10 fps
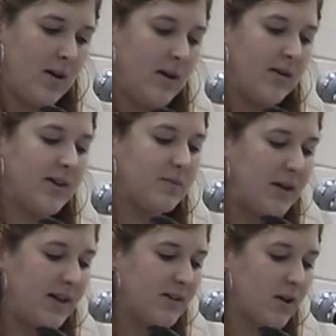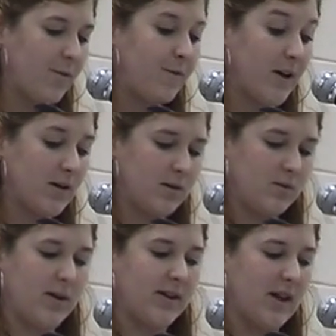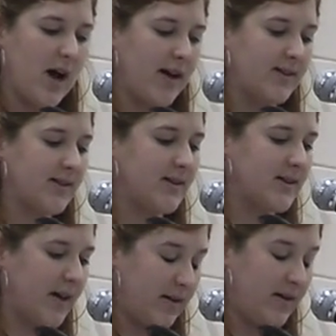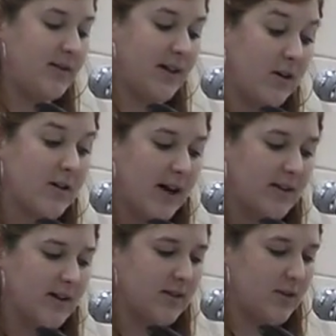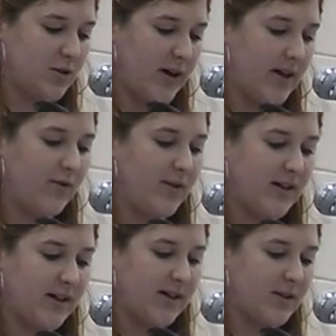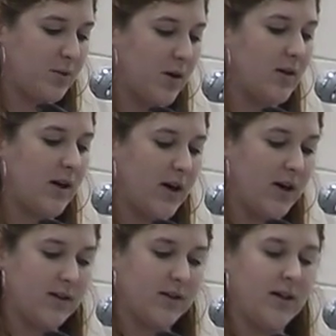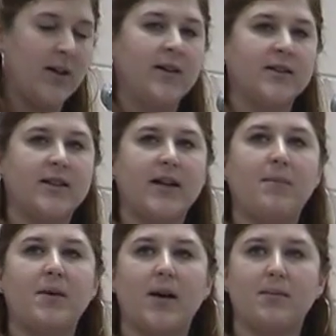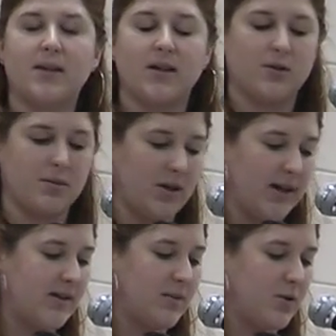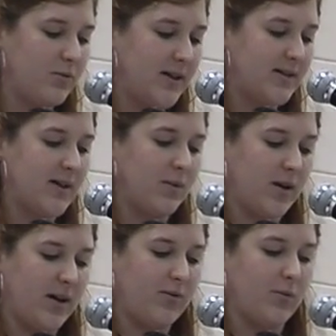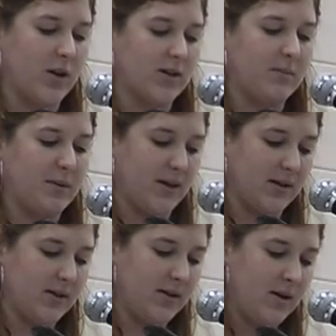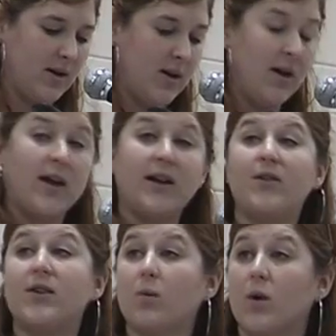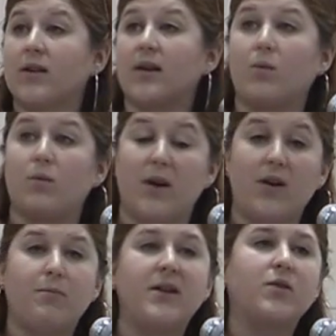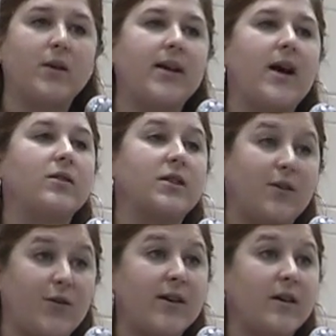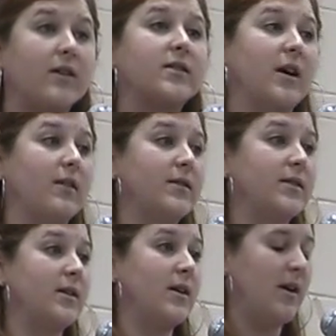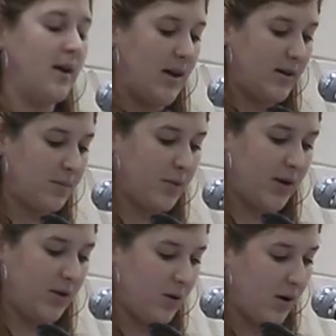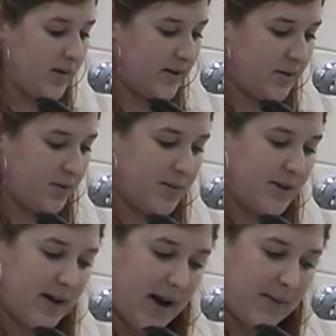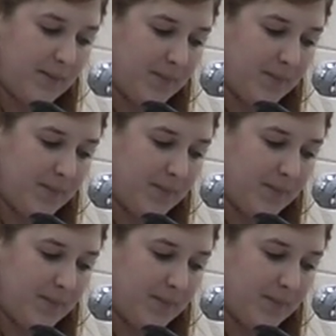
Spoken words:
These meetings are filled with lies and scare tactics to try to convince us through our lawyers to name names and criminalize the movement that we have worked to build. And even the work that we have been doing now to defend ourselves and to bring you all into the room today.